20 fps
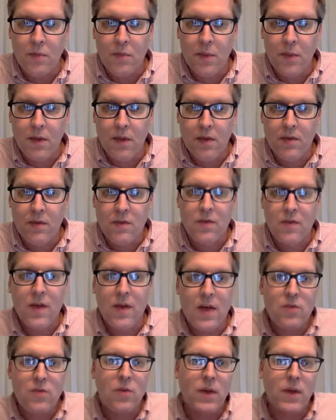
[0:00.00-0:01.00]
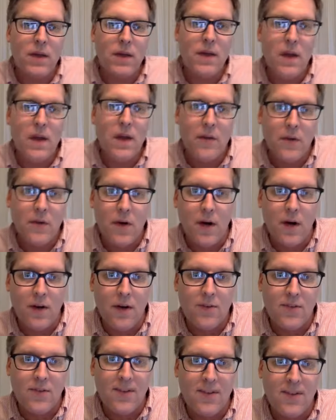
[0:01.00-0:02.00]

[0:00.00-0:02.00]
be scheduling the other calls.